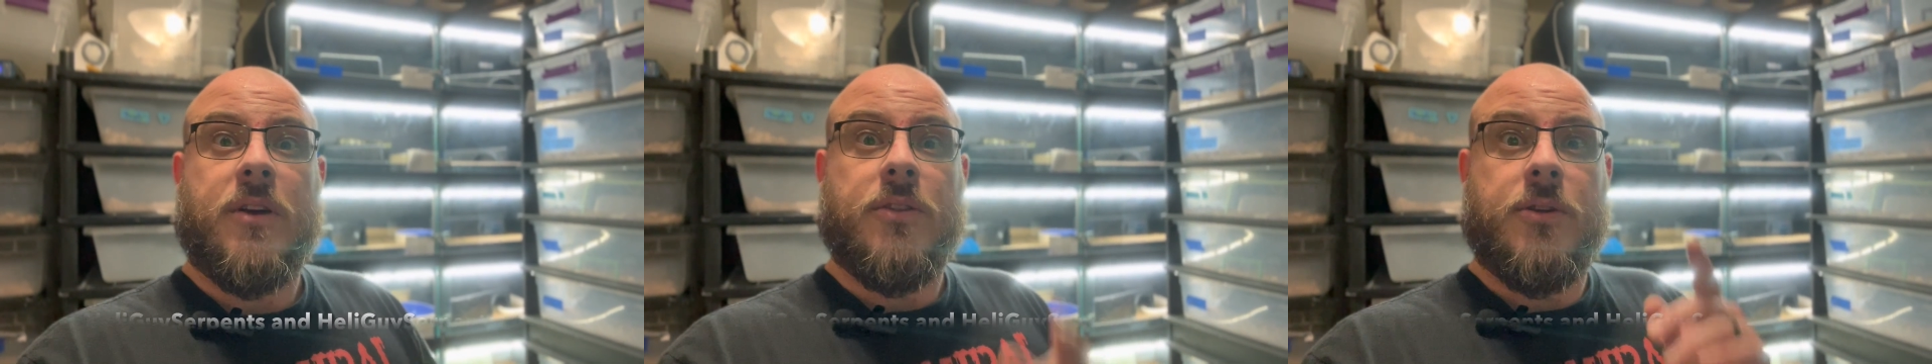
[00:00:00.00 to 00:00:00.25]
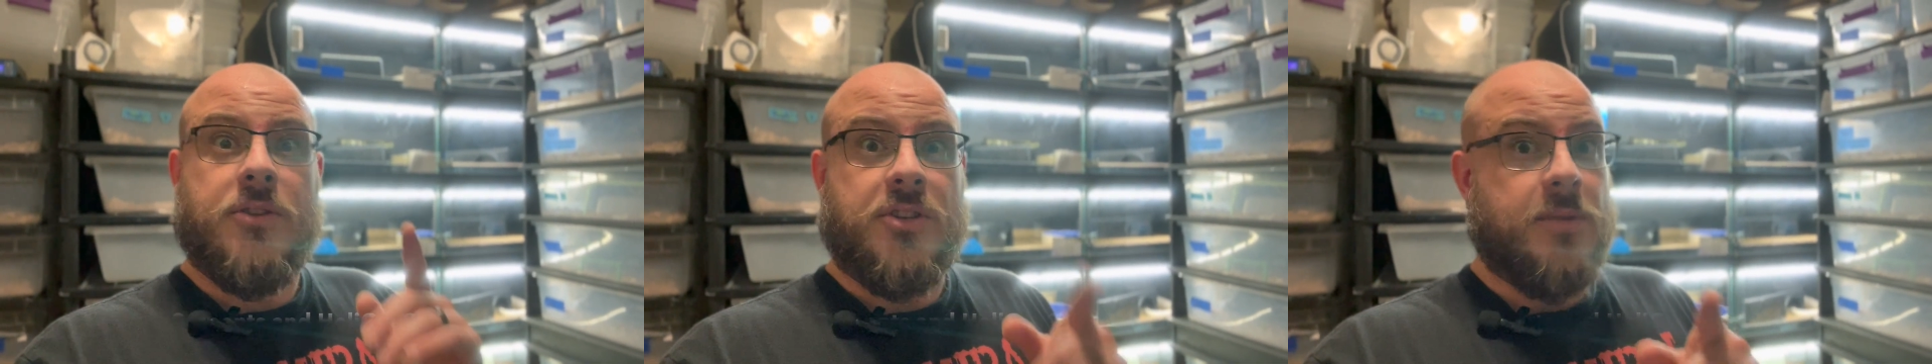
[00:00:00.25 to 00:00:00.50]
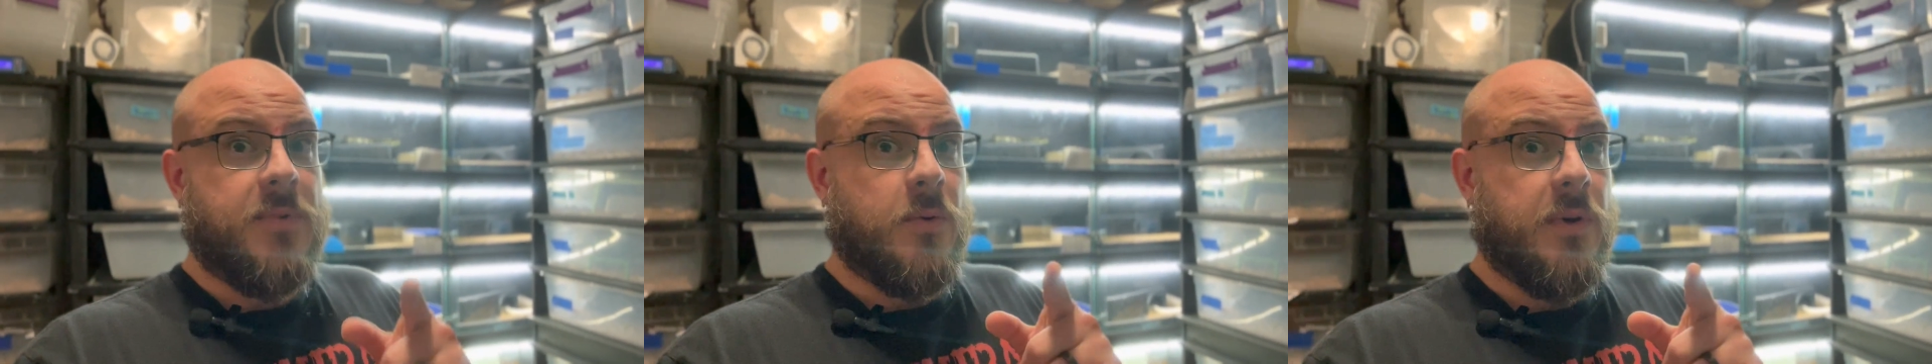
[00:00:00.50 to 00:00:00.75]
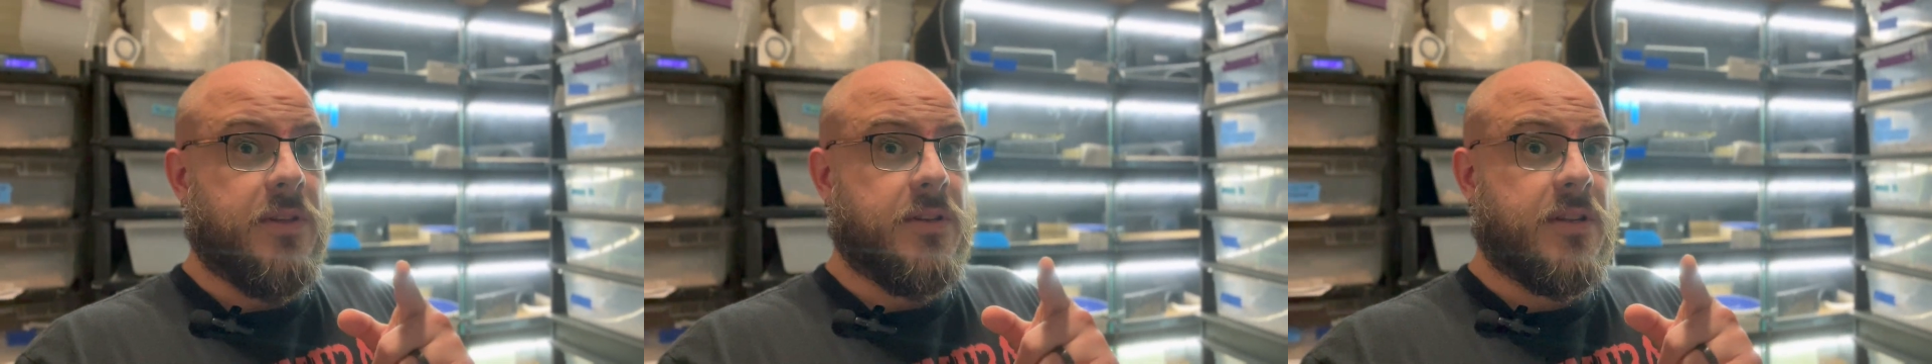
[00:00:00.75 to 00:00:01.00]
although the shipping
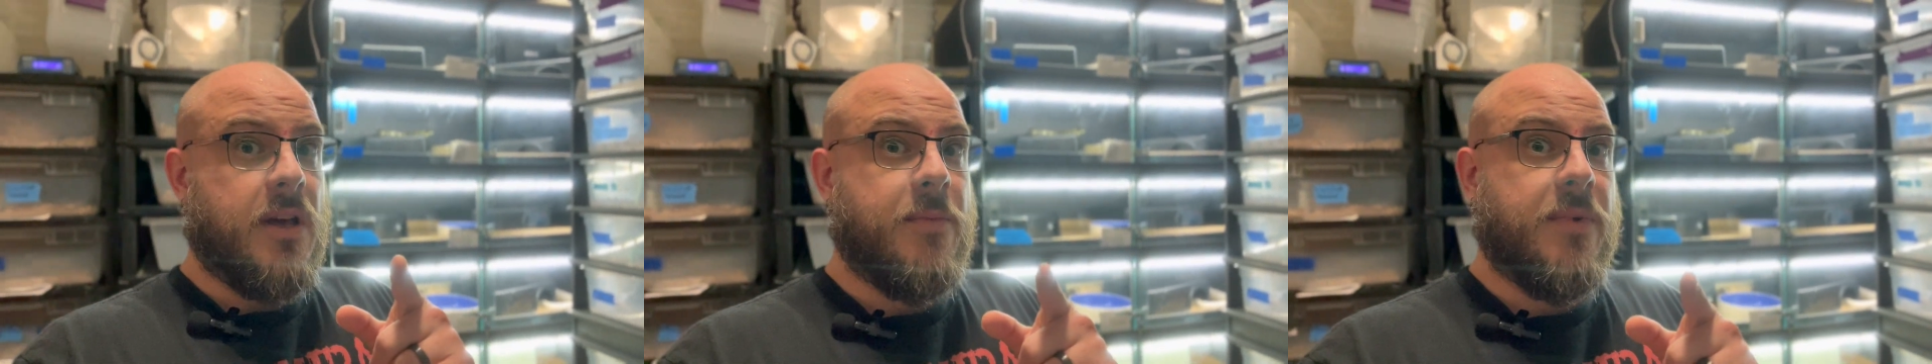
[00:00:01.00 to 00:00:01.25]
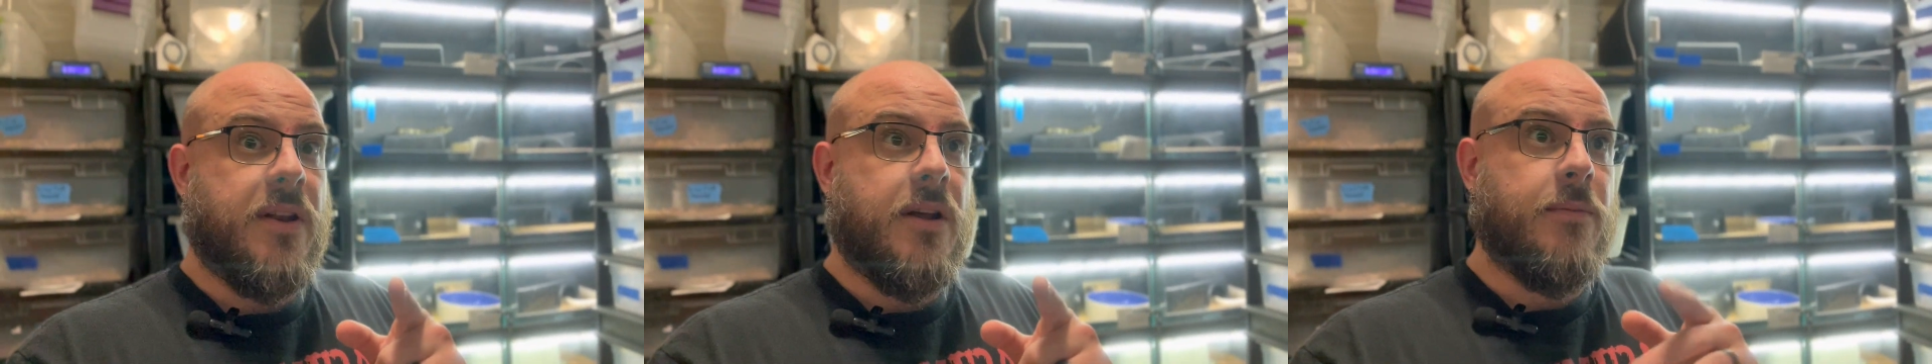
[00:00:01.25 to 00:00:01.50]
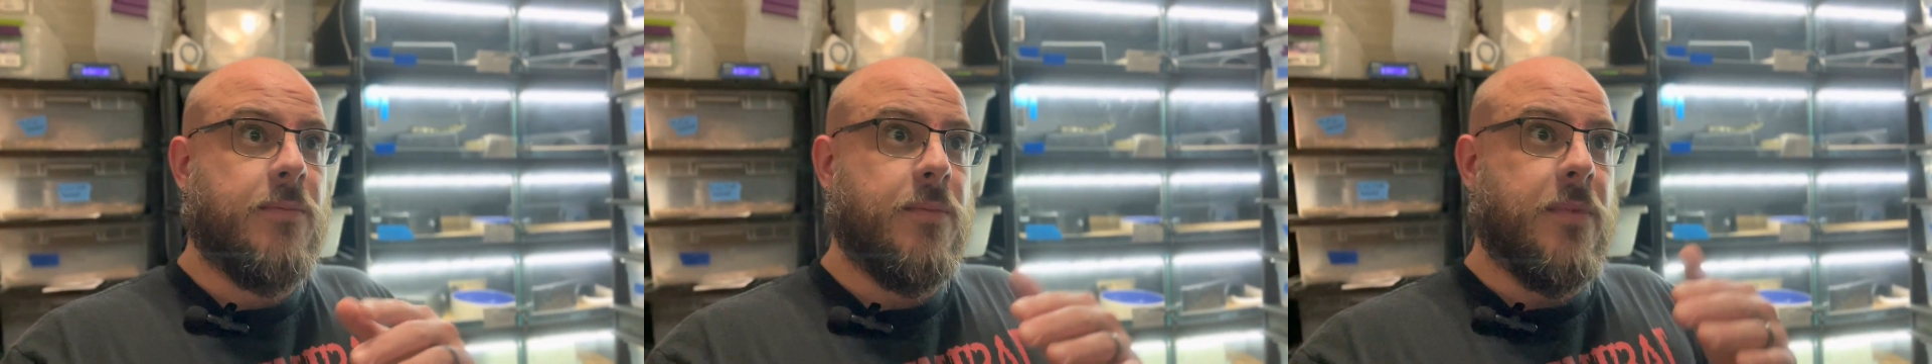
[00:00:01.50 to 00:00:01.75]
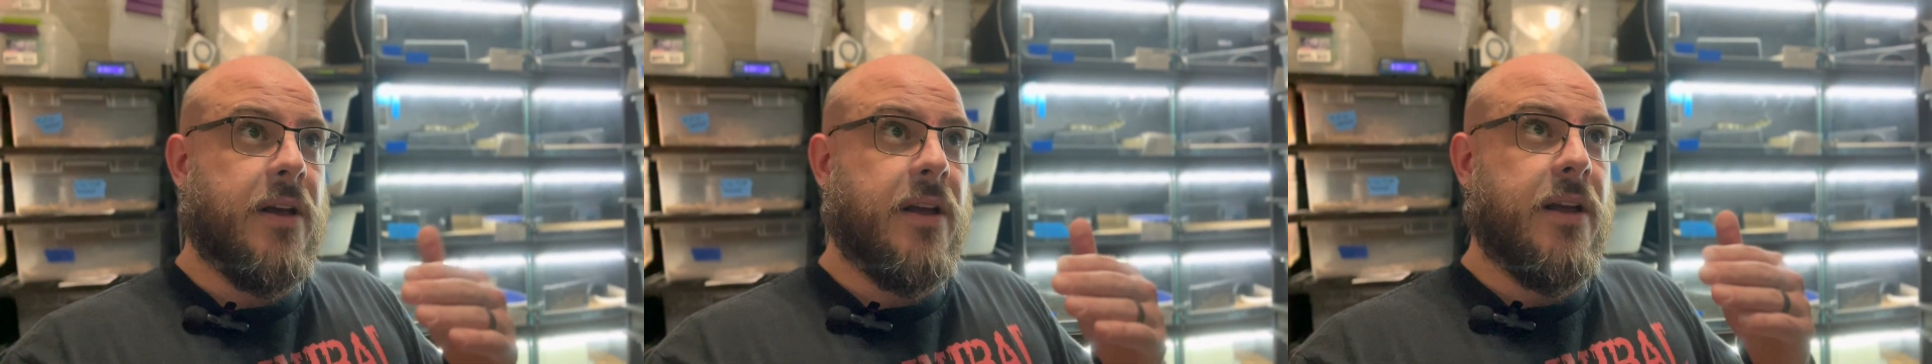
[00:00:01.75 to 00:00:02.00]
weather is coming up
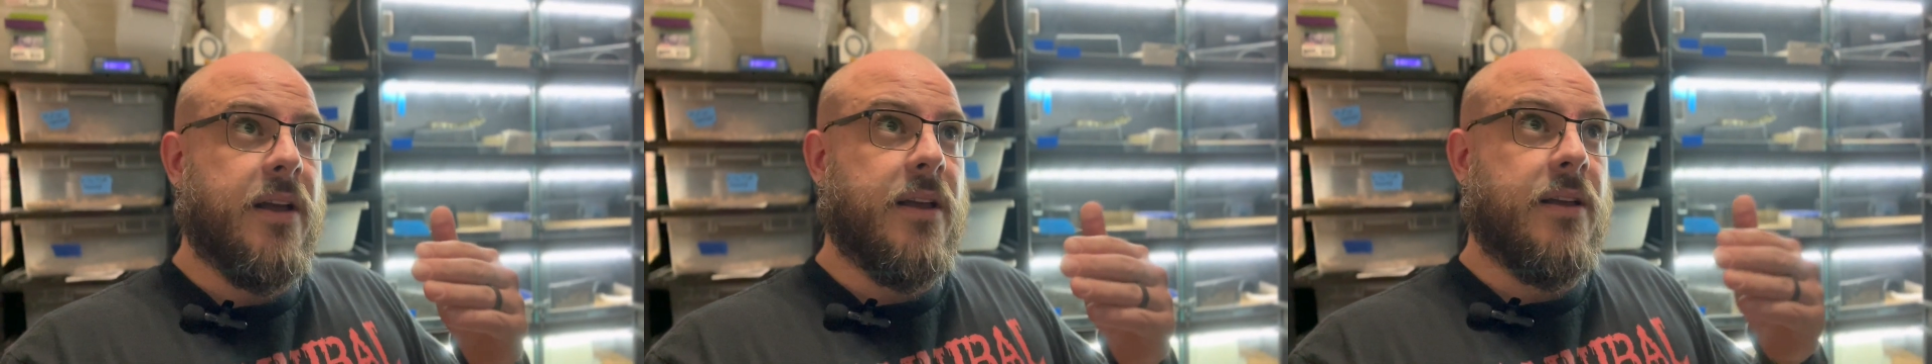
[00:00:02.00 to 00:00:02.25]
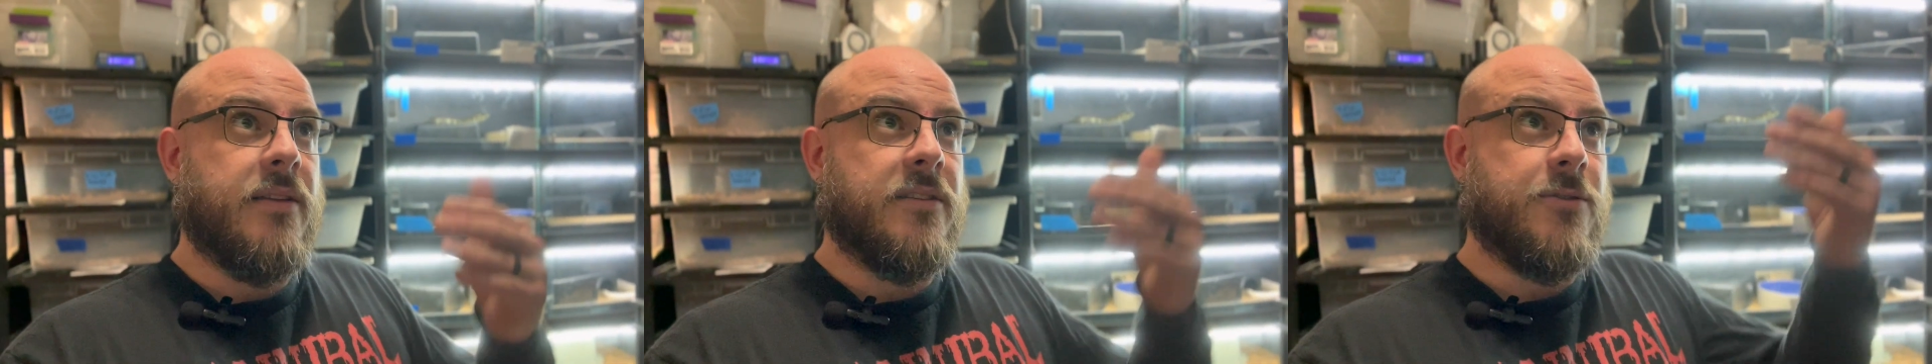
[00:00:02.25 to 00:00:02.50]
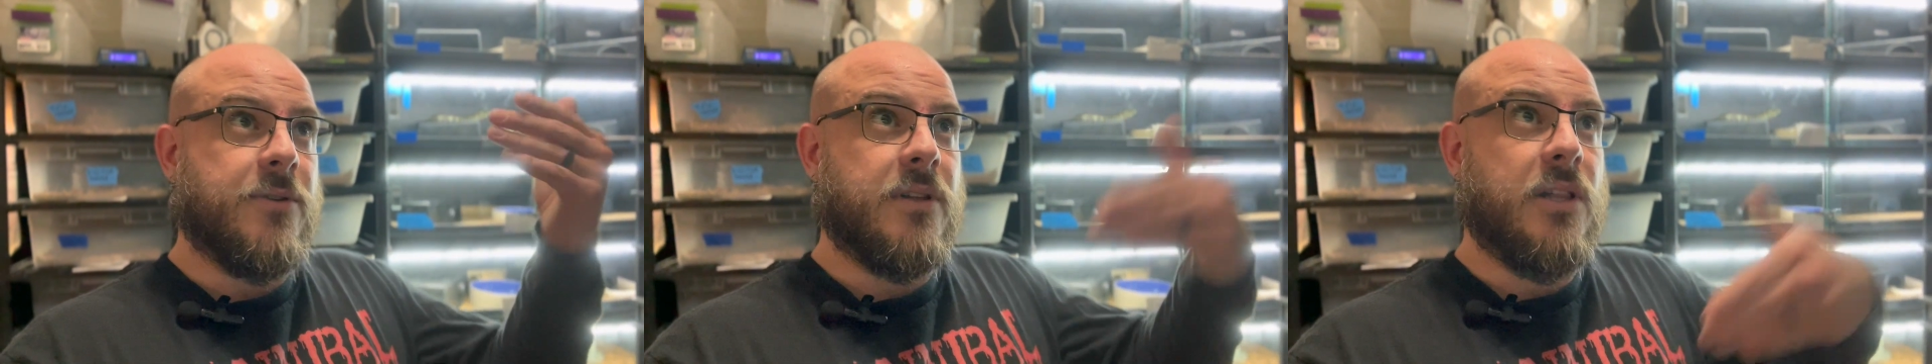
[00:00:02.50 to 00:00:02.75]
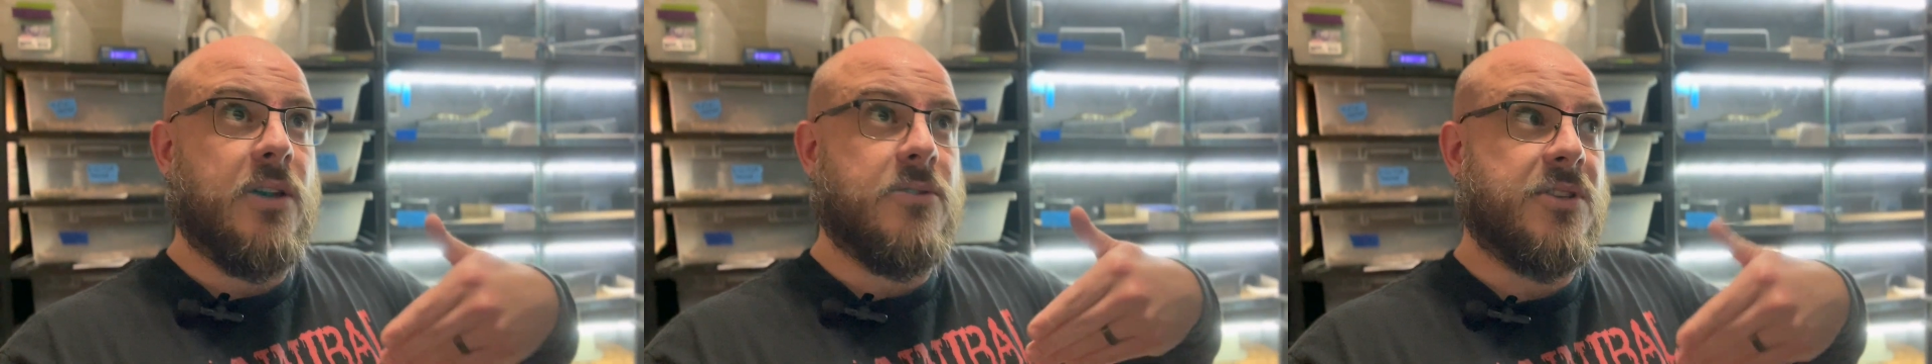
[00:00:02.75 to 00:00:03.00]
to a
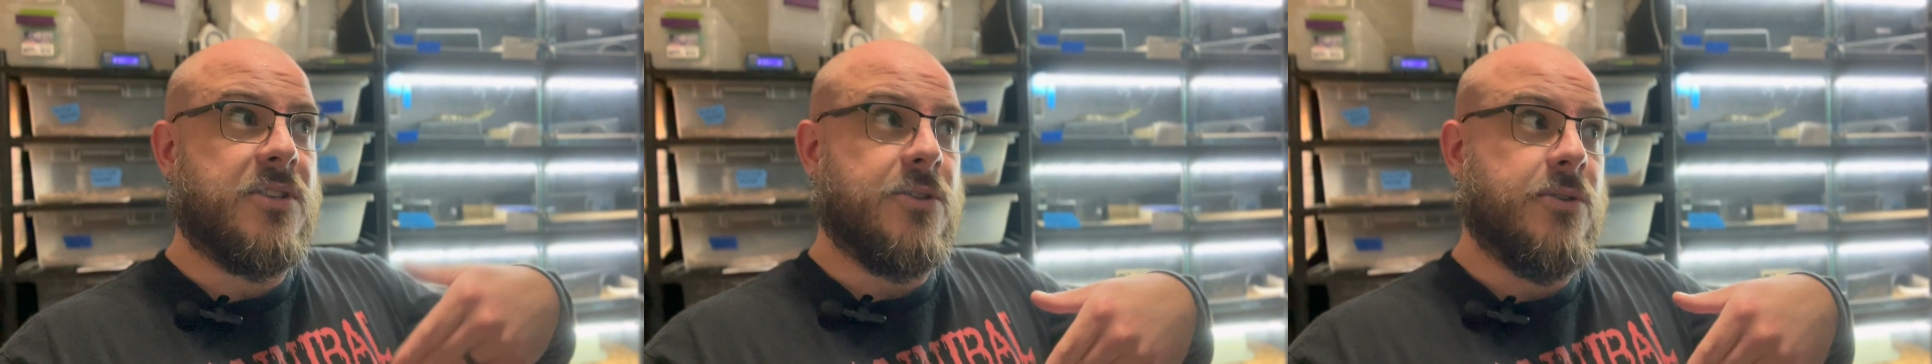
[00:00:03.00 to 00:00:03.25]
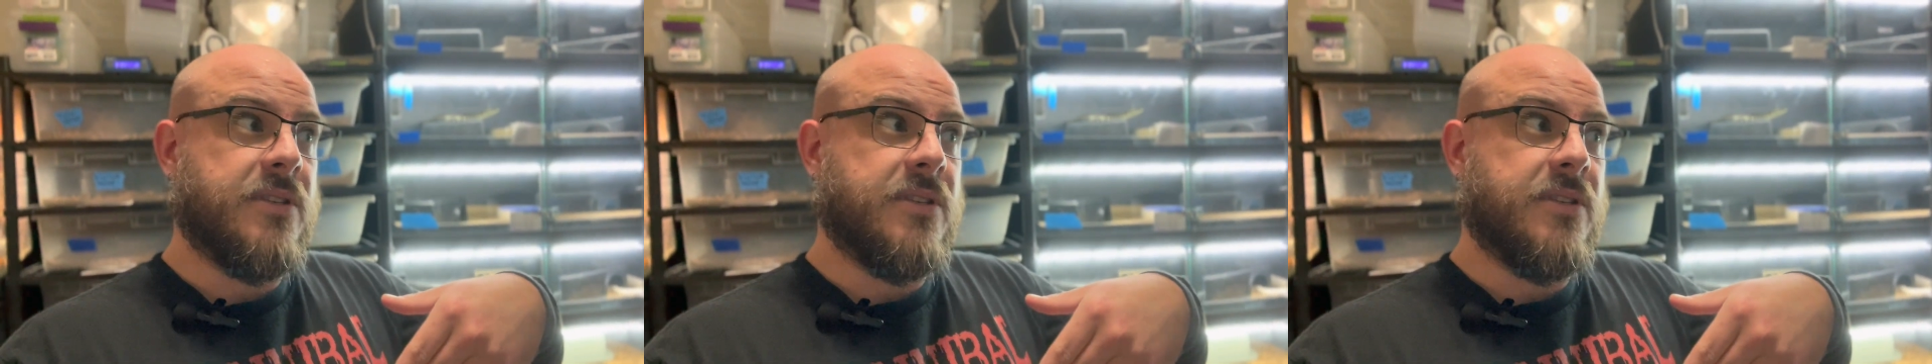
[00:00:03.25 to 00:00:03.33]
close soon.